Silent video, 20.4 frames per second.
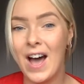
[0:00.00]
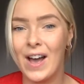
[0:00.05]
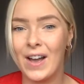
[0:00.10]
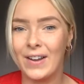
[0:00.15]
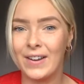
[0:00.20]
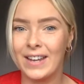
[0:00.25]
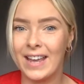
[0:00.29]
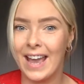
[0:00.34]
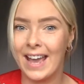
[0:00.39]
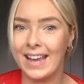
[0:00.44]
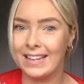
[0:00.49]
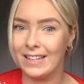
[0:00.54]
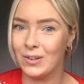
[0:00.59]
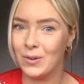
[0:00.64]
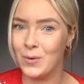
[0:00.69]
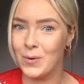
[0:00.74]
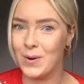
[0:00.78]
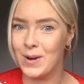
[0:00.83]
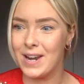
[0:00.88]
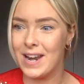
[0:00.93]
Okay,
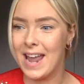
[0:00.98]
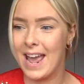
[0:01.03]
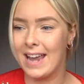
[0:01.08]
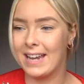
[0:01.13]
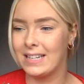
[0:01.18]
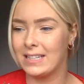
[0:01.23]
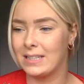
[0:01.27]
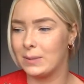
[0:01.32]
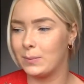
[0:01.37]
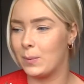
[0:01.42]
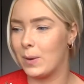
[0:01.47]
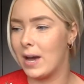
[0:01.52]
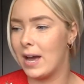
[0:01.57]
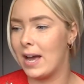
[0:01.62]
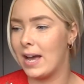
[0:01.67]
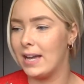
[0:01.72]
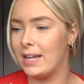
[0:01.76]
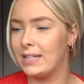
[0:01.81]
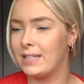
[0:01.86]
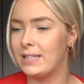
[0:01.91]
your next
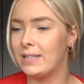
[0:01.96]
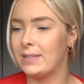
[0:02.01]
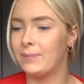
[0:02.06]
word.